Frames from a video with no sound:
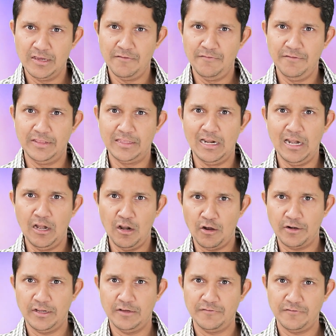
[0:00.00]
with a
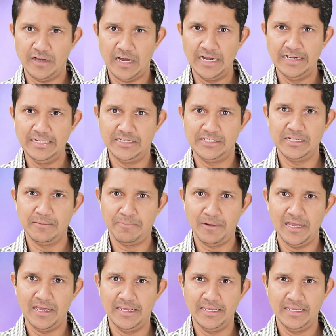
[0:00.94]
lot of
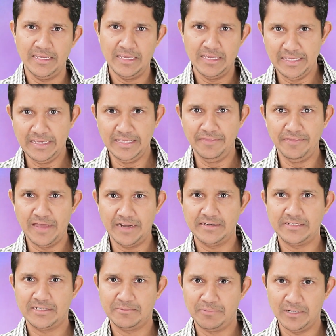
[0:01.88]
undersupply in
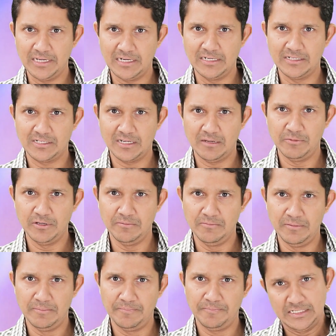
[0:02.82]
that particular suburb.